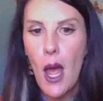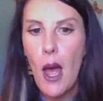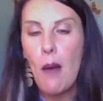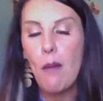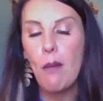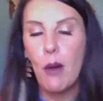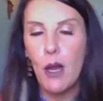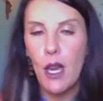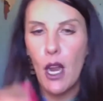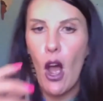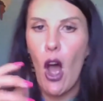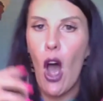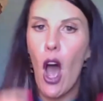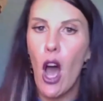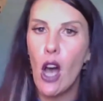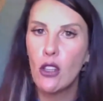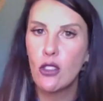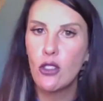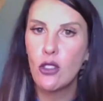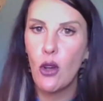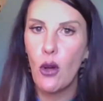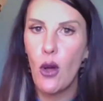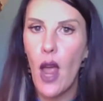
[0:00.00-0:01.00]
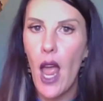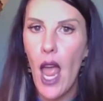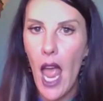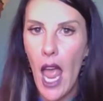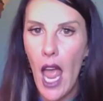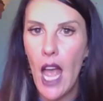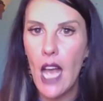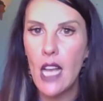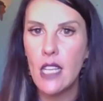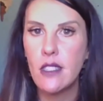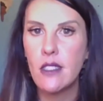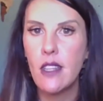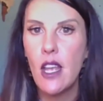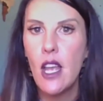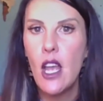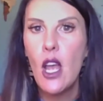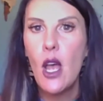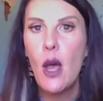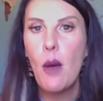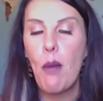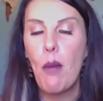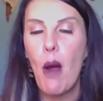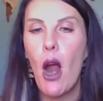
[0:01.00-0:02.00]
but it also has
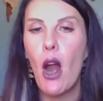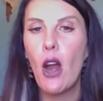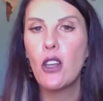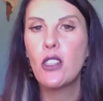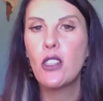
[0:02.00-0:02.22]
parts